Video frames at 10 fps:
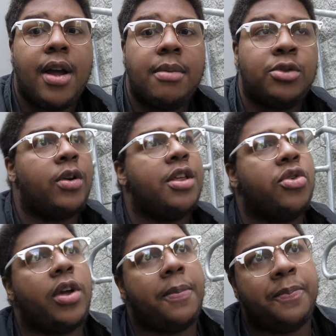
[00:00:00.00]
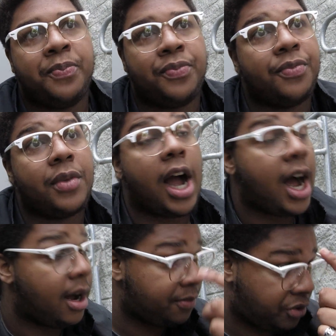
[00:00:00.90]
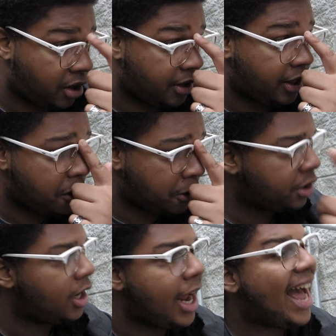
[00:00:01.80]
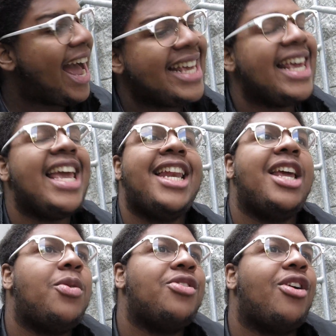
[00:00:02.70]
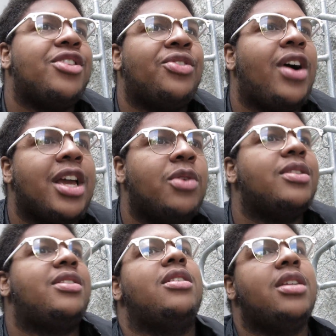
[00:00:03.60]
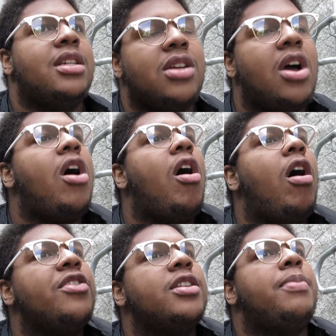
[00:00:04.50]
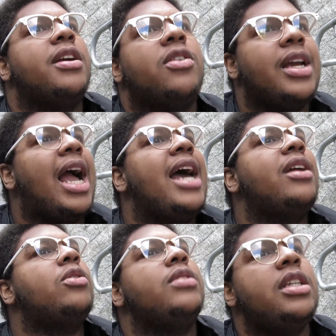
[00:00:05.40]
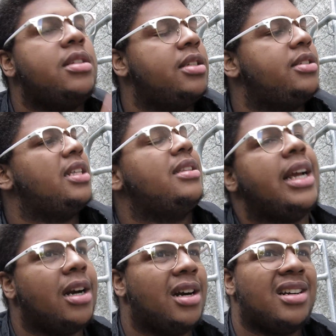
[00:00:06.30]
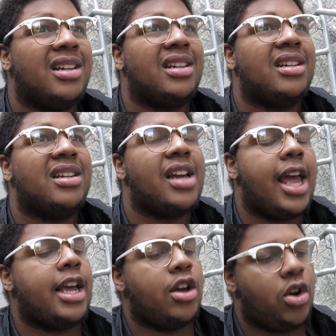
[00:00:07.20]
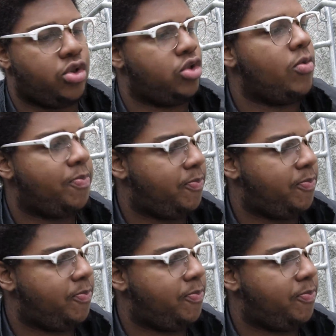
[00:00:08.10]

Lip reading: I'm 23. I'm starting to get older. I can't deal with all this fucking resilience, all this bickering. I don't need to sit there and go through